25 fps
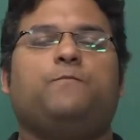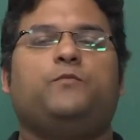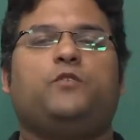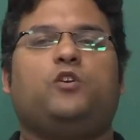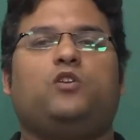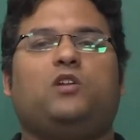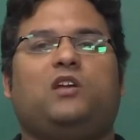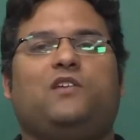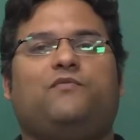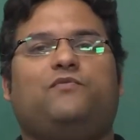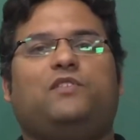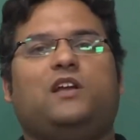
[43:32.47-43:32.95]

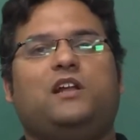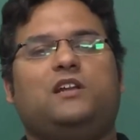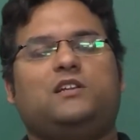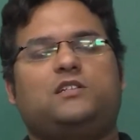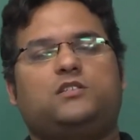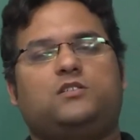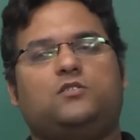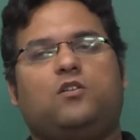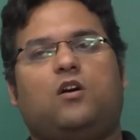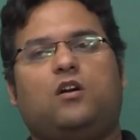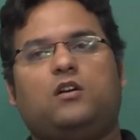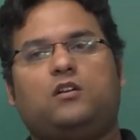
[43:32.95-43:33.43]
If there
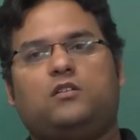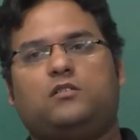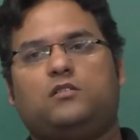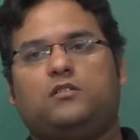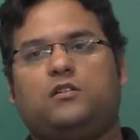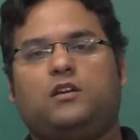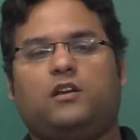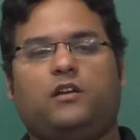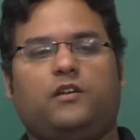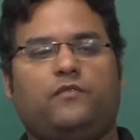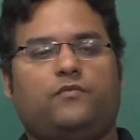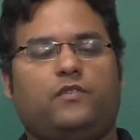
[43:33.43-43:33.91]
is not,
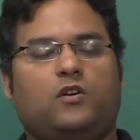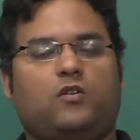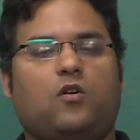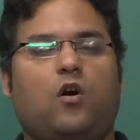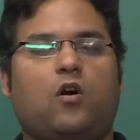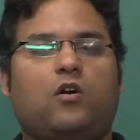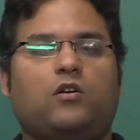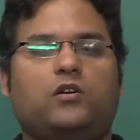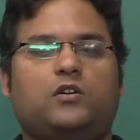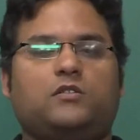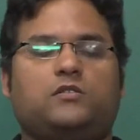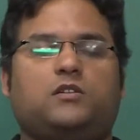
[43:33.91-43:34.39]
if the
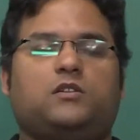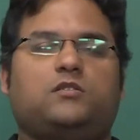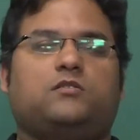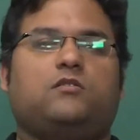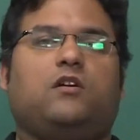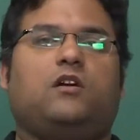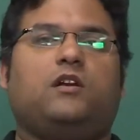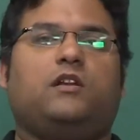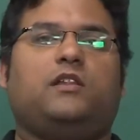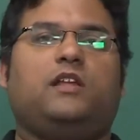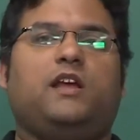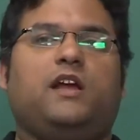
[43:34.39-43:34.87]
congruence is
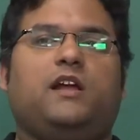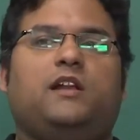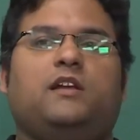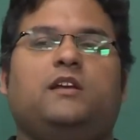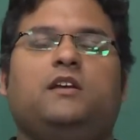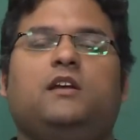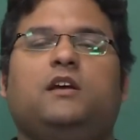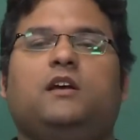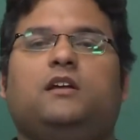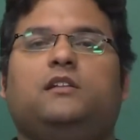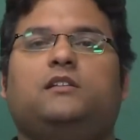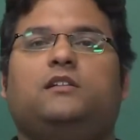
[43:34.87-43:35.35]
not there,
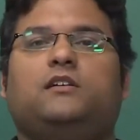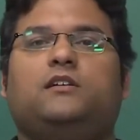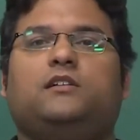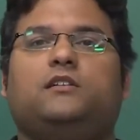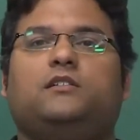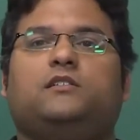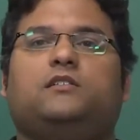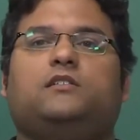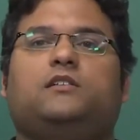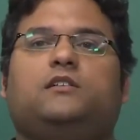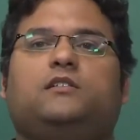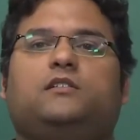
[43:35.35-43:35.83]

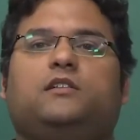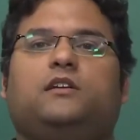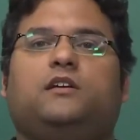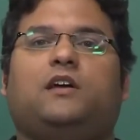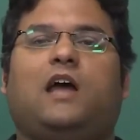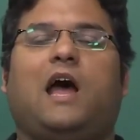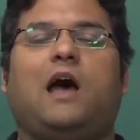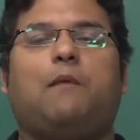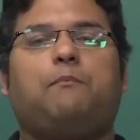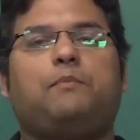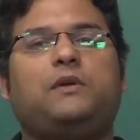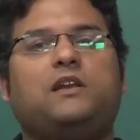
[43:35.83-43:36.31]
the
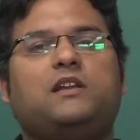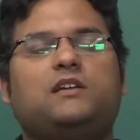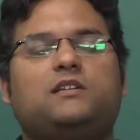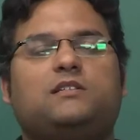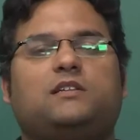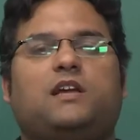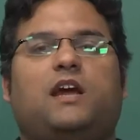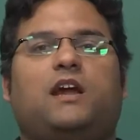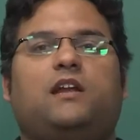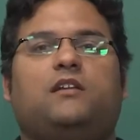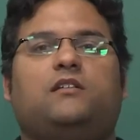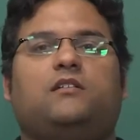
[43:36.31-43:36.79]

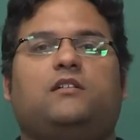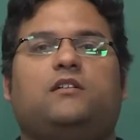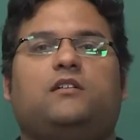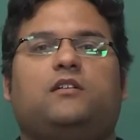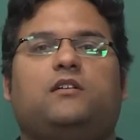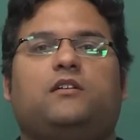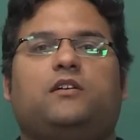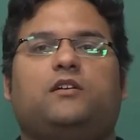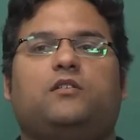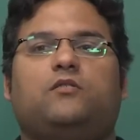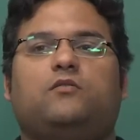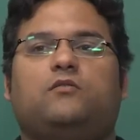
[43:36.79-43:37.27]
happiness and
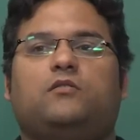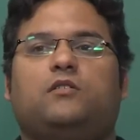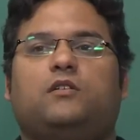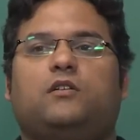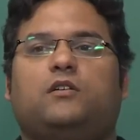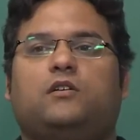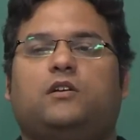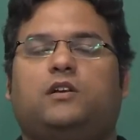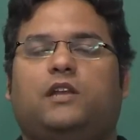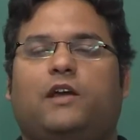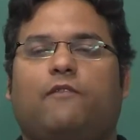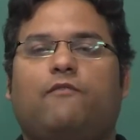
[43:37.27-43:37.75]

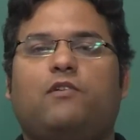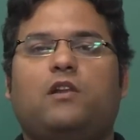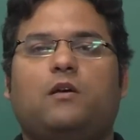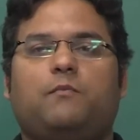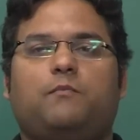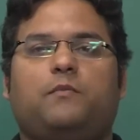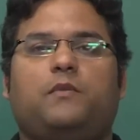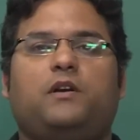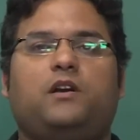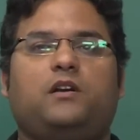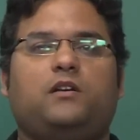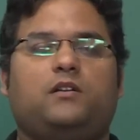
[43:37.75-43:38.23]
the
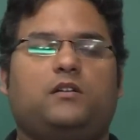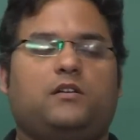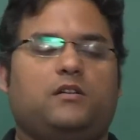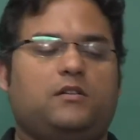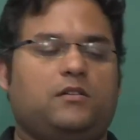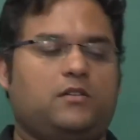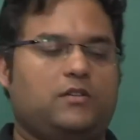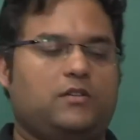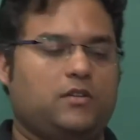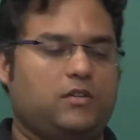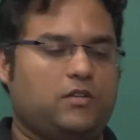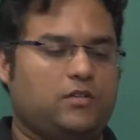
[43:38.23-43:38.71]
development
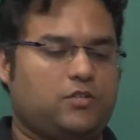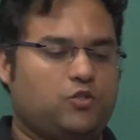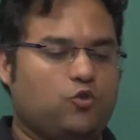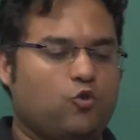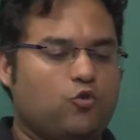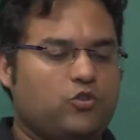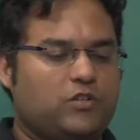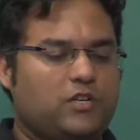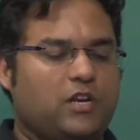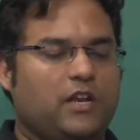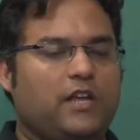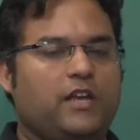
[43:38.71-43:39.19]

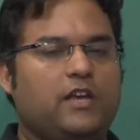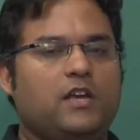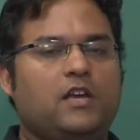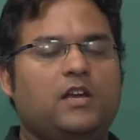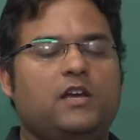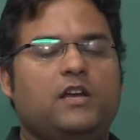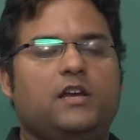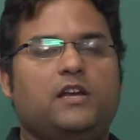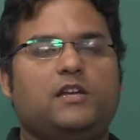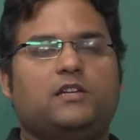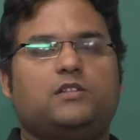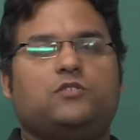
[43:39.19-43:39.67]
socially
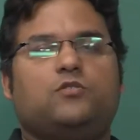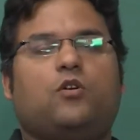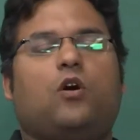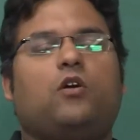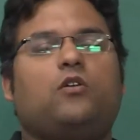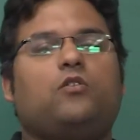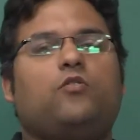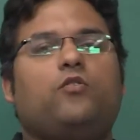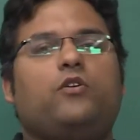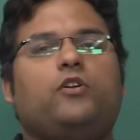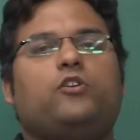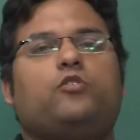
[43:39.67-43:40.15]
is
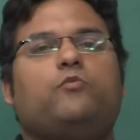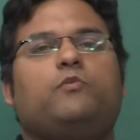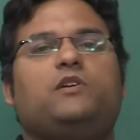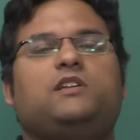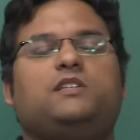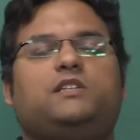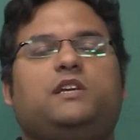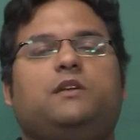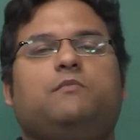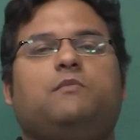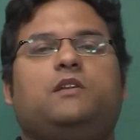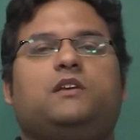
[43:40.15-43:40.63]
not going to be
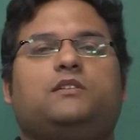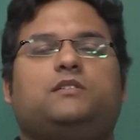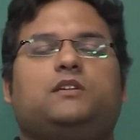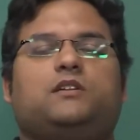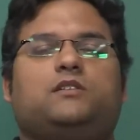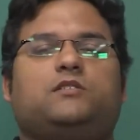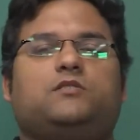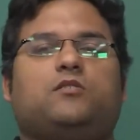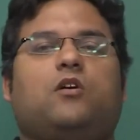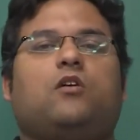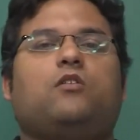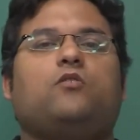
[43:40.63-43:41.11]
seamless,
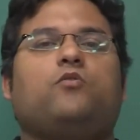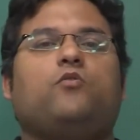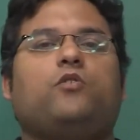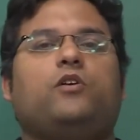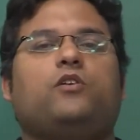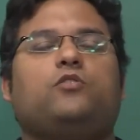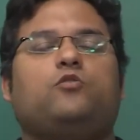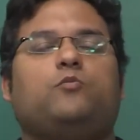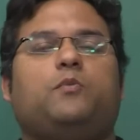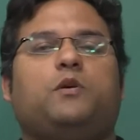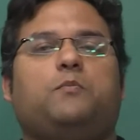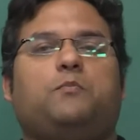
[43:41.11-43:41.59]
it's not
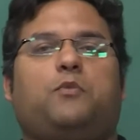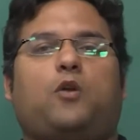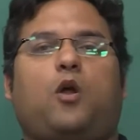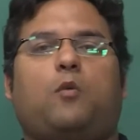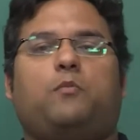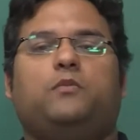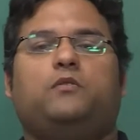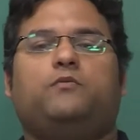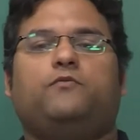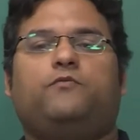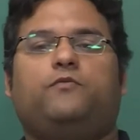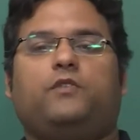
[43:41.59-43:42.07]
going to be
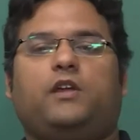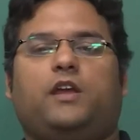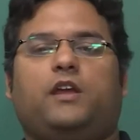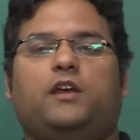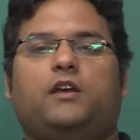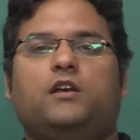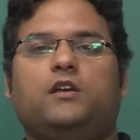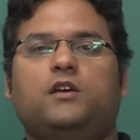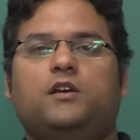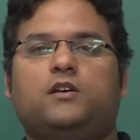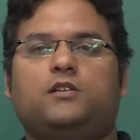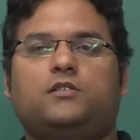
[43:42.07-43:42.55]
problem free.
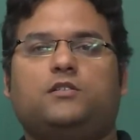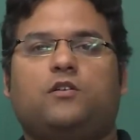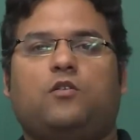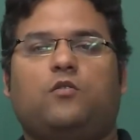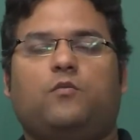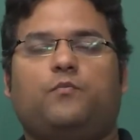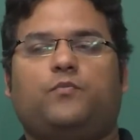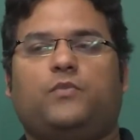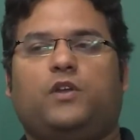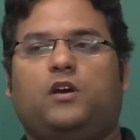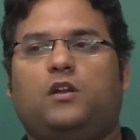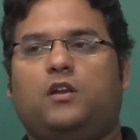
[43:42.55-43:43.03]

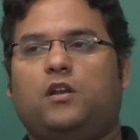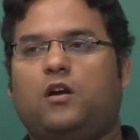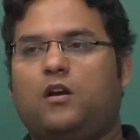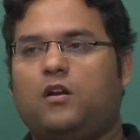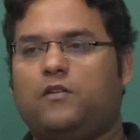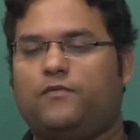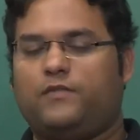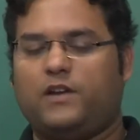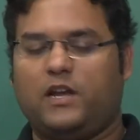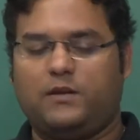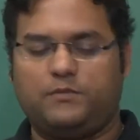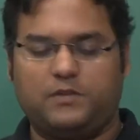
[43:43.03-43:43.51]
So a lot
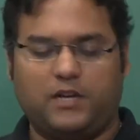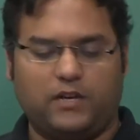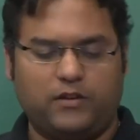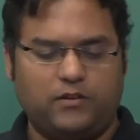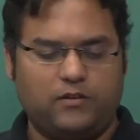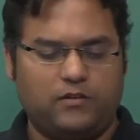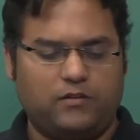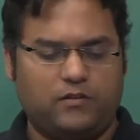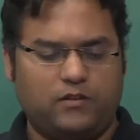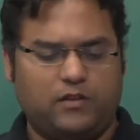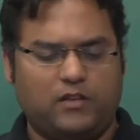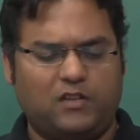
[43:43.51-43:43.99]
of times,
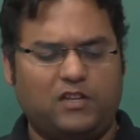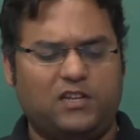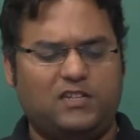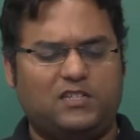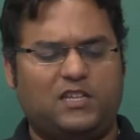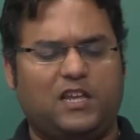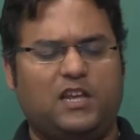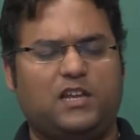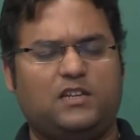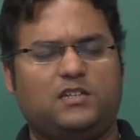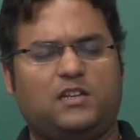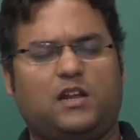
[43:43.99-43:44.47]
and these
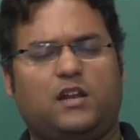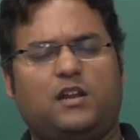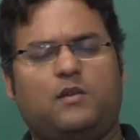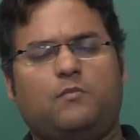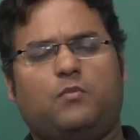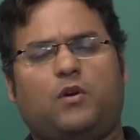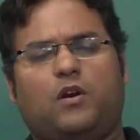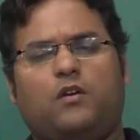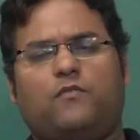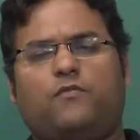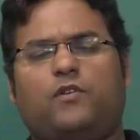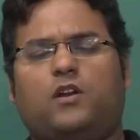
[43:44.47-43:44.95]
things are
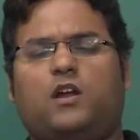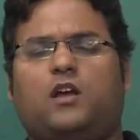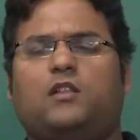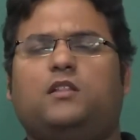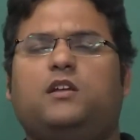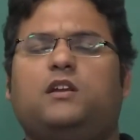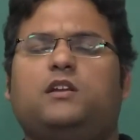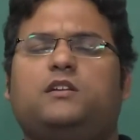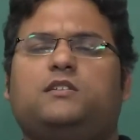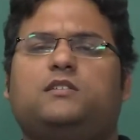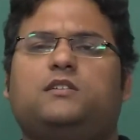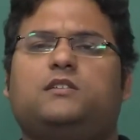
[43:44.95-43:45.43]
important for
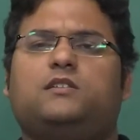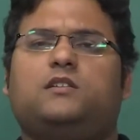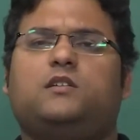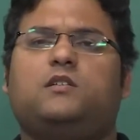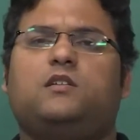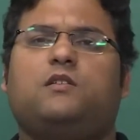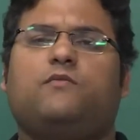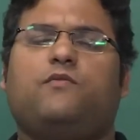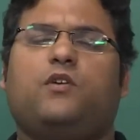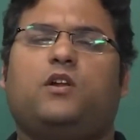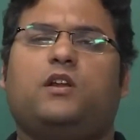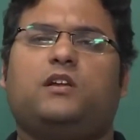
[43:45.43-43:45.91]
other reasons.
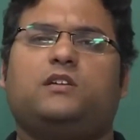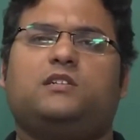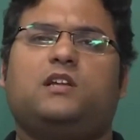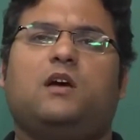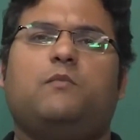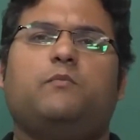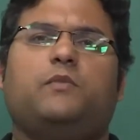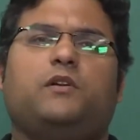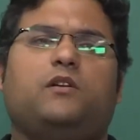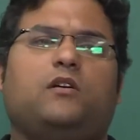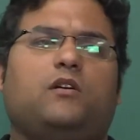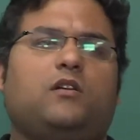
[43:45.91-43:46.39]
For
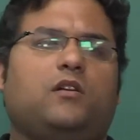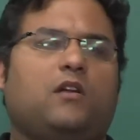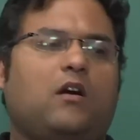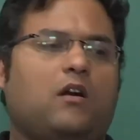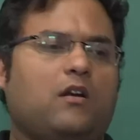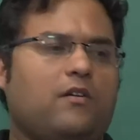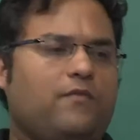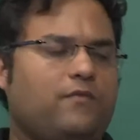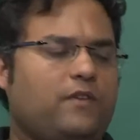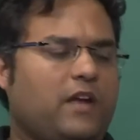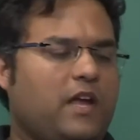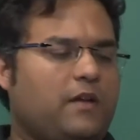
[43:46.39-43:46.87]
example, a
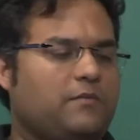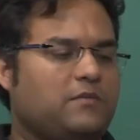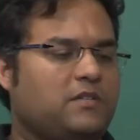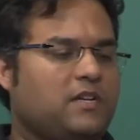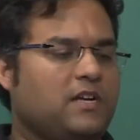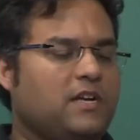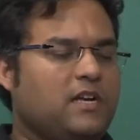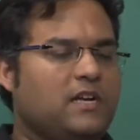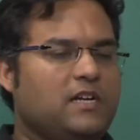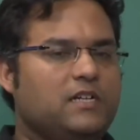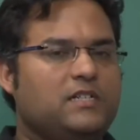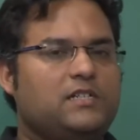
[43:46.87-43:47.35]
lot of times
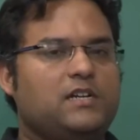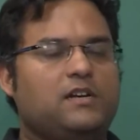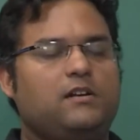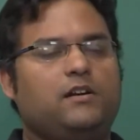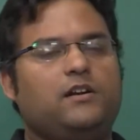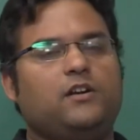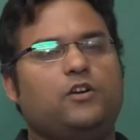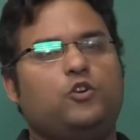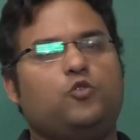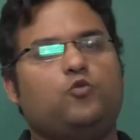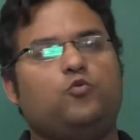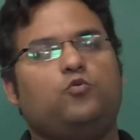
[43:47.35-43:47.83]

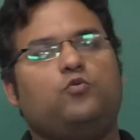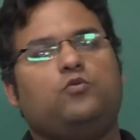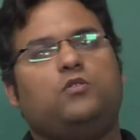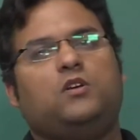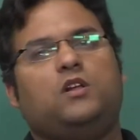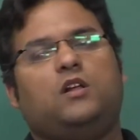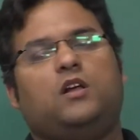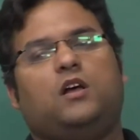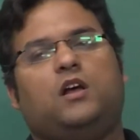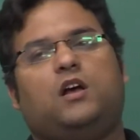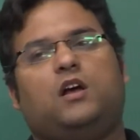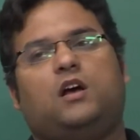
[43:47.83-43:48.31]
children do
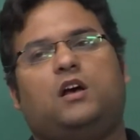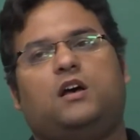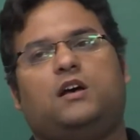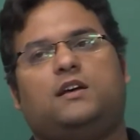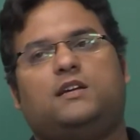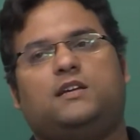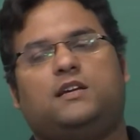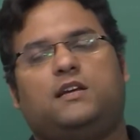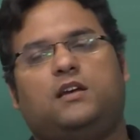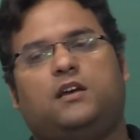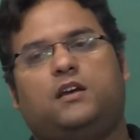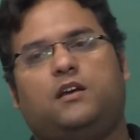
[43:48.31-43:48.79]

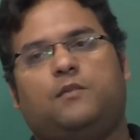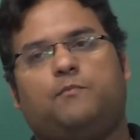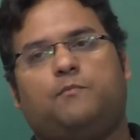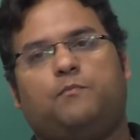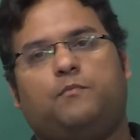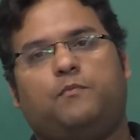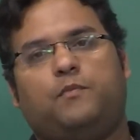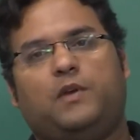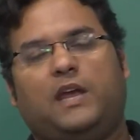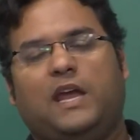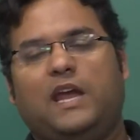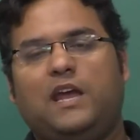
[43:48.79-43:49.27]

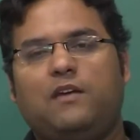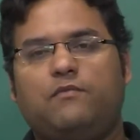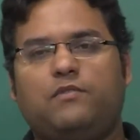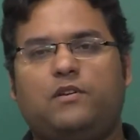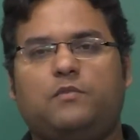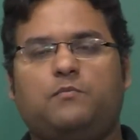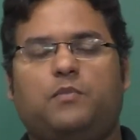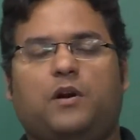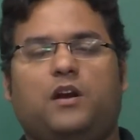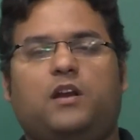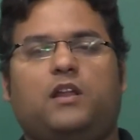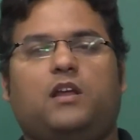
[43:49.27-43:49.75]
behave
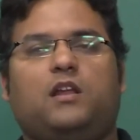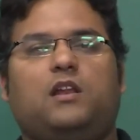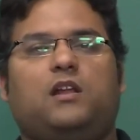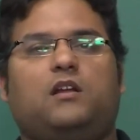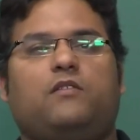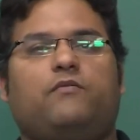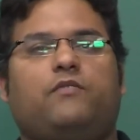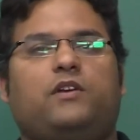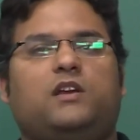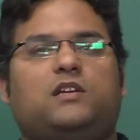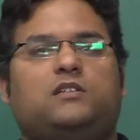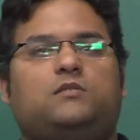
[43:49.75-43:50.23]
in
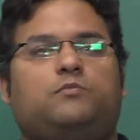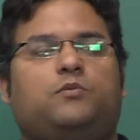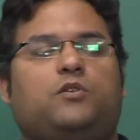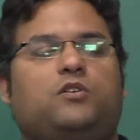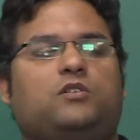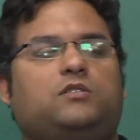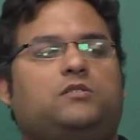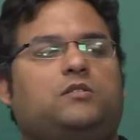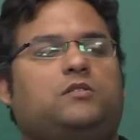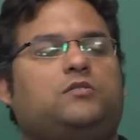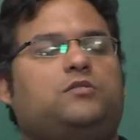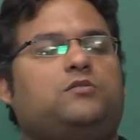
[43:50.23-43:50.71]
particular ways
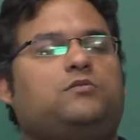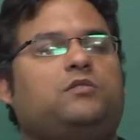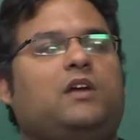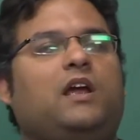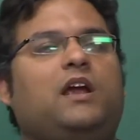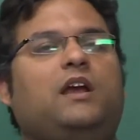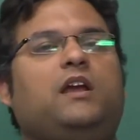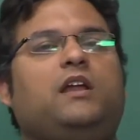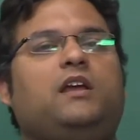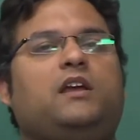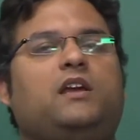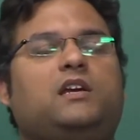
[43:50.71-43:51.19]
because the
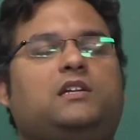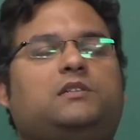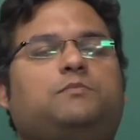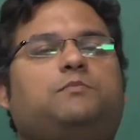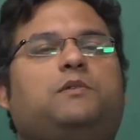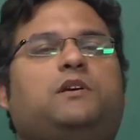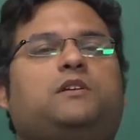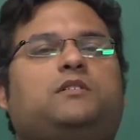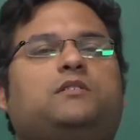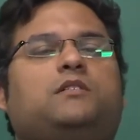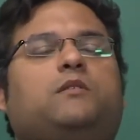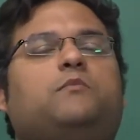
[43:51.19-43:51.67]
society
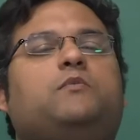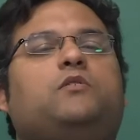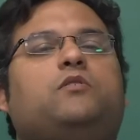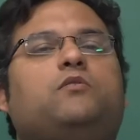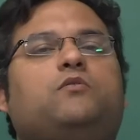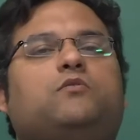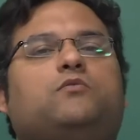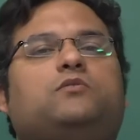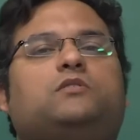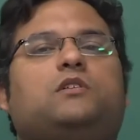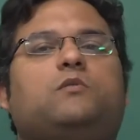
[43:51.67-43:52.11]
expects them to do.